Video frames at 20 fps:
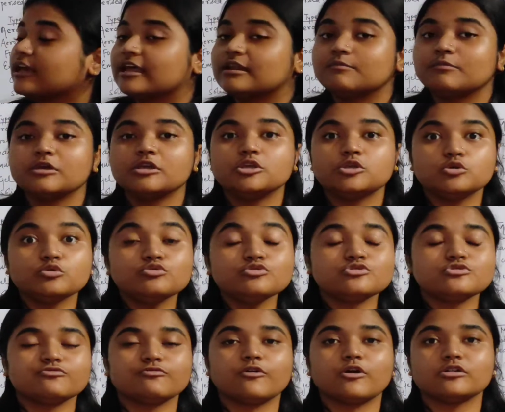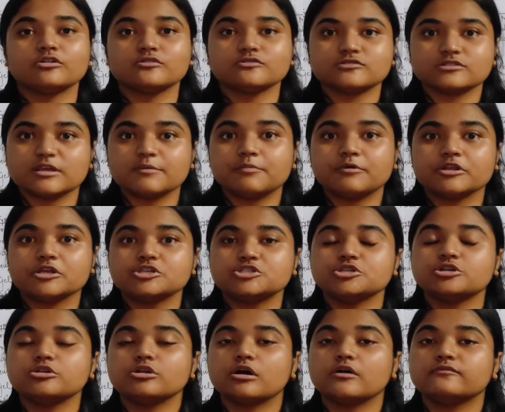can be used for the
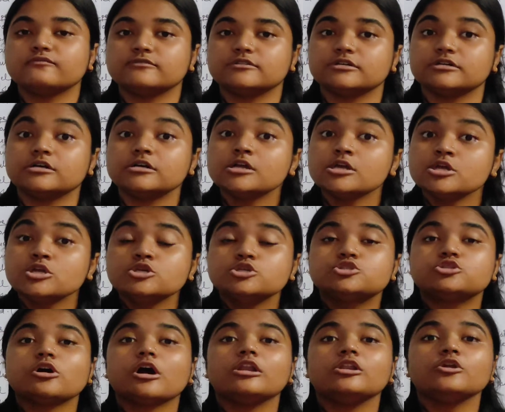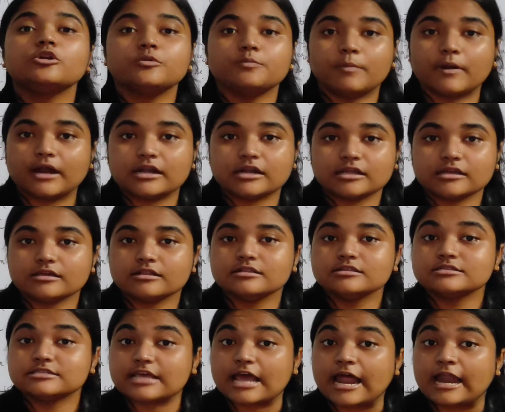separation of the solute
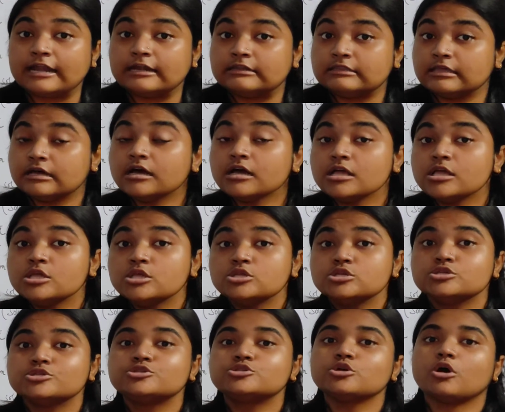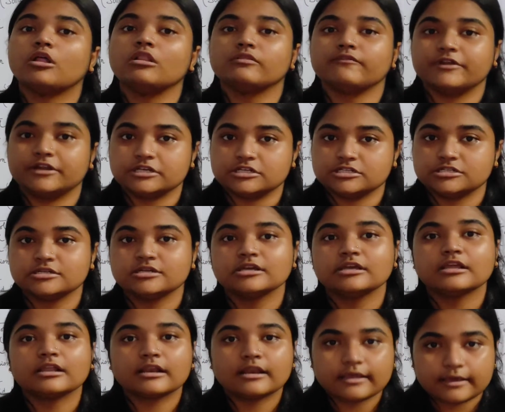particles and the solvent.
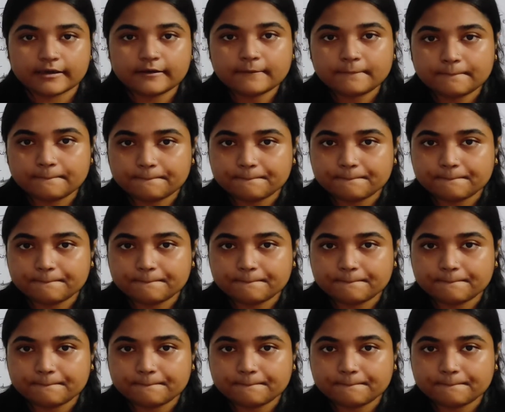Clear?